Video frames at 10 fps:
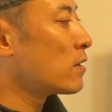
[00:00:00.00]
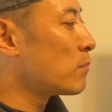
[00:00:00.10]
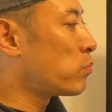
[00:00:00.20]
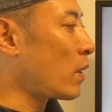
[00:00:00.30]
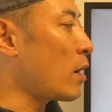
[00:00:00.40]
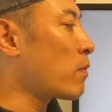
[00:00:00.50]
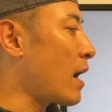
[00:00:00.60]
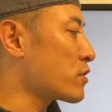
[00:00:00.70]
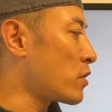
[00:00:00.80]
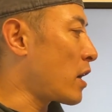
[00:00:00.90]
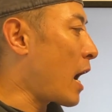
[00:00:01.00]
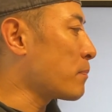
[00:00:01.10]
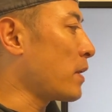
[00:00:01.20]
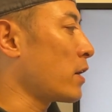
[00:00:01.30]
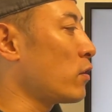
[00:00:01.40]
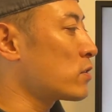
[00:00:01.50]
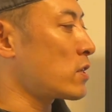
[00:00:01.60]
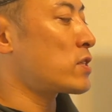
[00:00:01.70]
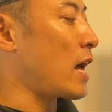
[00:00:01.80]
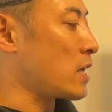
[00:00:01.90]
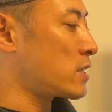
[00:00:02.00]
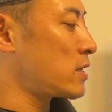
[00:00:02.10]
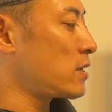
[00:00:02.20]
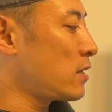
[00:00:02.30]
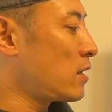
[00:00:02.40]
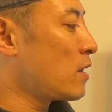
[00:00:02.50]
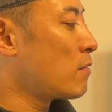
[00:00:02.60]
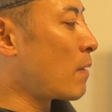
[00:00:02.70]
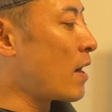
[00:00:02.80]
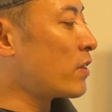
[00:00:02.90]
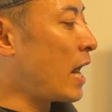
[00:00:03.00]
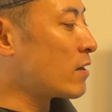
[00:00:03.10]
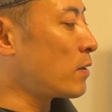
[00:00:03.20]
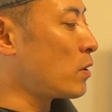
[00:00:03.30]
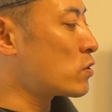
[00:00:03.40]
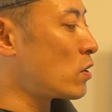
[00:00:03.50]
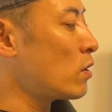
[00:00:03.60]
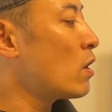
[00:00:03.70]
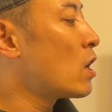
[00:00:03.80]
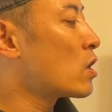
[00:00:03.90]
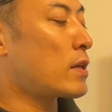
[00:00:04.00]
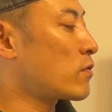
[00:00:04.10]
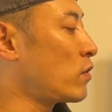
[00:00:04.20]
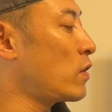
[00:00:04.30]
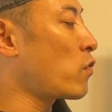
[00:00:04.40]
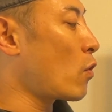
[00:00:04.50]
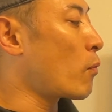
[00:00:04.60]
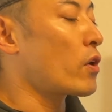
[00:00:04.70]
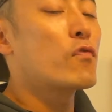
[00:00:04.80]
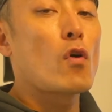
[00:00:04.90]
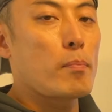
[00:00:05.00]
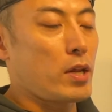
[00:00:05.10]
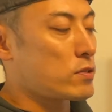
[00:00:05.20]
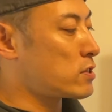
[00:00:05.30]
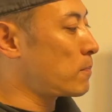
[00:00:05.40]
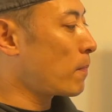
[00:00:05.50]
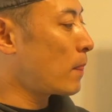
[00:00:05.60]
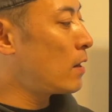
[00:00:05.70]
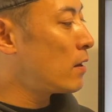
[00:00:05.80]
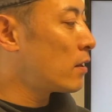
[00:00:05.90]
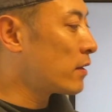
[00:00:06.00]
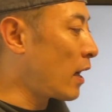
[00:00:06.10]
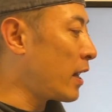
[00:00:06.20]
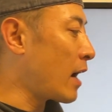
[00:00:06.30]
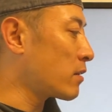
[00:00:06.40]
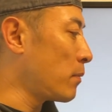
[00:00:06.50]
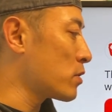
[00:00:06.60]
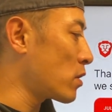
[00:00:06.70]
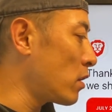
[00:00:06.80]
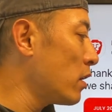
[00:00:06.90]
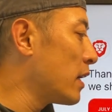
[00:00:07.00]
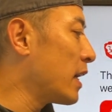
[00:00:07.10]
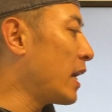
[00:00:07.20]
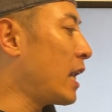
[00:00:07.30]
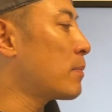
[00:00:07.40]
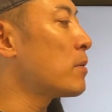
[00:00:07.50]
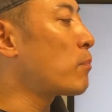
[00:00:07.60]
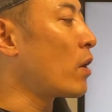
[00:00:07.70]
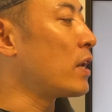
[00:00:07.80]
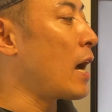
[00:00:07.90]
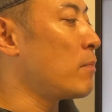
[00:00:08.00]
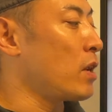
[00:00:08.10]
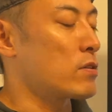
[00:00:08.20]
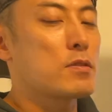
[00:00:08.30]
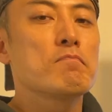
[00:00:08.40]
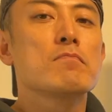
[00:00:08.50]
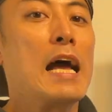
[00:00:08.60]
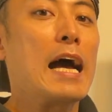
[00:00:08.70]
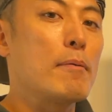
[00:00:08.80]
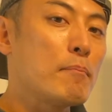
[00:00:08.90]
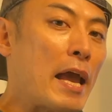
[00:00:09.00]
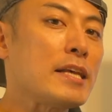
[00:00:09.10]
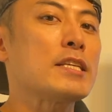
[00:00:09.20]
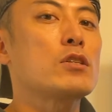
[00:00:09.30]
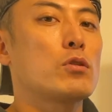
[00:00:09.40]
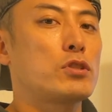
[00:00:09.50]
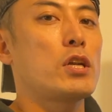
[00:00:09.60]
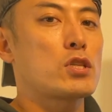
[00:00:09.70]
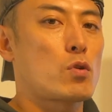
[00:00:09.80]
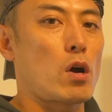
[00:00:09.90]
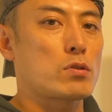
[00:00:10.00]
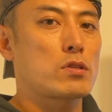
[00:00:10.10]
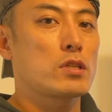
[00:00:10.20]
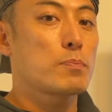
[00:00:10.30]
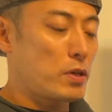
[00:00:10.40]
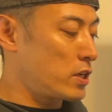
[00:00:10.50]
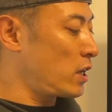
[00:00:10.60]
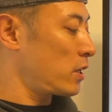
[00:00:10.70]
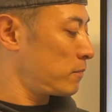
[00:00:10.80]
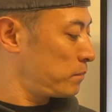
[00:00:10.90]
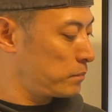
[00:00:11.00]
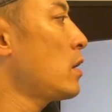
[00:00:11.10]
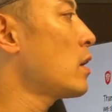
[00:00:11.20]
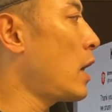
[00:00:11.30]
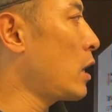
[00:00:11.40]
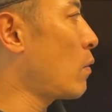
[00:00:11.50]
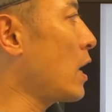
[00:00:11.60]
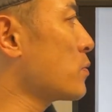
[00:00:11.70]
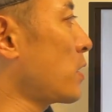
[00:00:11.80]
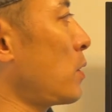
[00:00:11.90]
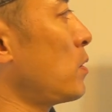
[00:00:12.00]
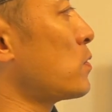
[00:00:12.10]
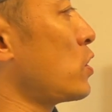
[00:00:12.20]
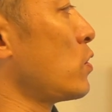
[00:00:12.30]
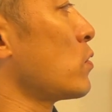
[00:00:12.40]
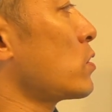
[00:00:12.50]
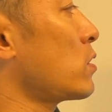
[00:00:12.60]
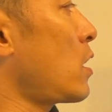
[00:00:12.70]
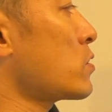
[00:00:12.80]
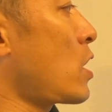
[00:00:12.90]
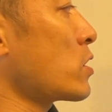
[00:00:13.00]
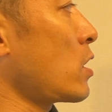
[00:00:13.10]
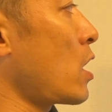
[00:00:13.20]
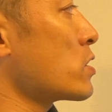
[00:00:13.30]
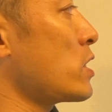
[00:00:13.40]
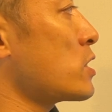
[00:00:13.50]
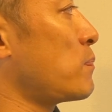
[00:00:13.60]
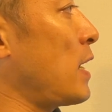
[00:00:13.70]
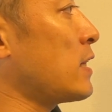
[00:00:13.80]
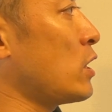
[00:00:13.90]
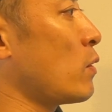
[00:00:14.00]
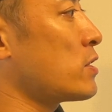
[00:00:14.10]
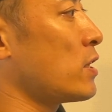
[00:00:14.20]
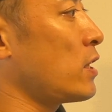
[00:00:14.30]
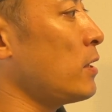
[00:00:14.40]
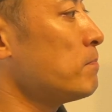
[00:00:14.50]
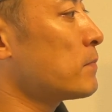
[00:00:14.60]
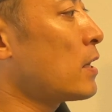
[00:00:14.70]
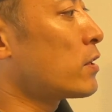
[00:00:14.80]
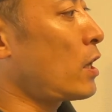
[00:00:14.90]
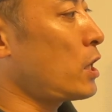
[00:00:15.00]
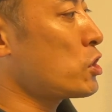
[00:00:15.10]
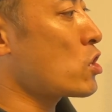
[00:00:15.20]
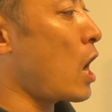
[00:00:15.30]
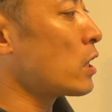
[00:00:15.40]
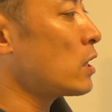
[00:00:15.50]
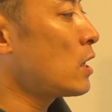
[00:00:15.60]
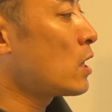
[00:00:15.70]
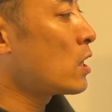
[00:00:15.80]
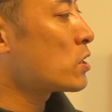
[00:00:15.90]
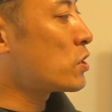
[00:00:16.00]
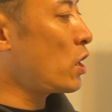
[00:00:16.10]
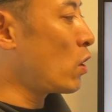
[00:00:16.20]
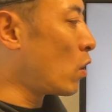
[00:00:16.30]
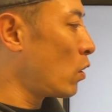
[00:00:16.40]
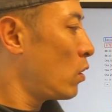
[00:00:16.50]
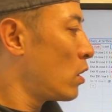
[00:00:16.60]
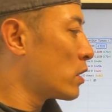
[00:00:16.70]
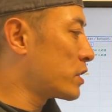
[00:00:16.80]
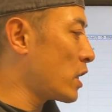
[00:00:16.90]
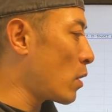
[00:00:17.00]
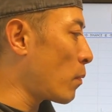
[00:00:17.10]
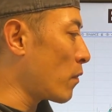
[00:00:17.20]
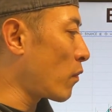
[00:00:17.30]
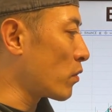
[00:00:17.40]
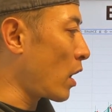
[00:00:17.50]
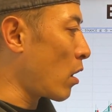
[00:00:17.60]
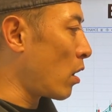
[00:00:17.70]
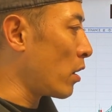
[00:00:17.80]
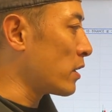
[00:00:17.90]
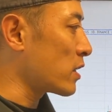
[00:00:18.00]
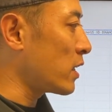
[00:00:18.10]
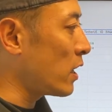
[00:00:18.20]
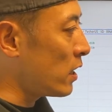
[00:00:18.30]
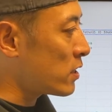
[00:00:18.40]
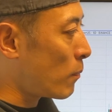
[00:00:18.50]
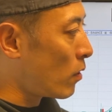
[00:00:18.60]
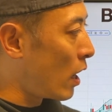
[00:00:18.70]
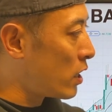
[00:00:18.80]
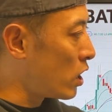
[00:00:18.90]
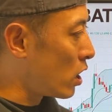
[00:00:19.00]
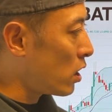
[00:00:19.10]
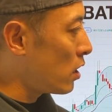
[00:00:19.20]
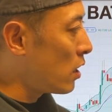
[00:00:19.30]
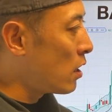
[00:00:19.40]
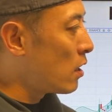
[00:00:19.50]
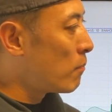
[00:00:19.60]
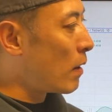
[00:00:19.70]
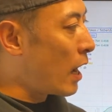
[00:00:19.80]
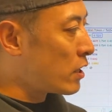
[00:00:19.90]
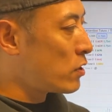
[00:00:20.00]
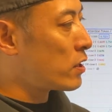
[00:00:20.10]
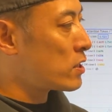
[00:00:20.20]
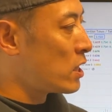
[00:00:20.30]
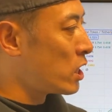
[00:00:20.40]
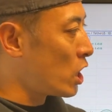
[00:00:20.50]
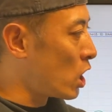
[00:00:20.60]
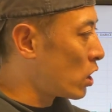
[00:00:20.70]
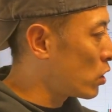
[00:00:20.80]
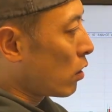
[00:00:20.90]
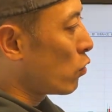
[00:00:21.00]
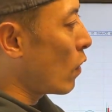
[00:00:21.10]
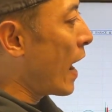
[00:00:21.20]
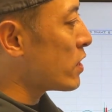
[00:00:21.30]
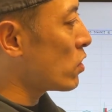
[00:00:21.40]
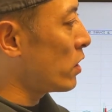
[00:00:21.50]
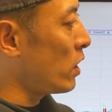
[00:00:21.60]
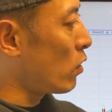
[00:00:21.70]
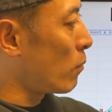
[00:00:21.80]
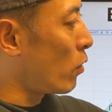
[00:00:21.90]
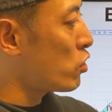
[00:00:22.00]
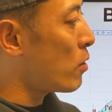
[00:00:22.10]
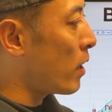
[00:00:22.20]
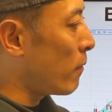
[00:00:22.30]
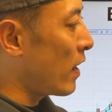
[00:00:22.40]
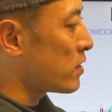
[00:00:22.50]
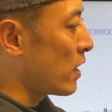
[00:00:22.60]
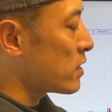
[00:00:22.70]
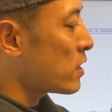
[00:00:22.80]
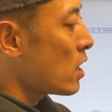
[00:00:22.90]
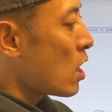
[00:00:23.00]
Brave Browser updated user stats. Monthly active user, 34.4 million. Daily active user, 11.9 million. Amazing continuous growth. It's pretty good. And once we're going to move to chart analysis, BAT, USDT, daily chart, still $0.4 is a key support line here. But as you can see here, gradually on a Bollinger Band basis,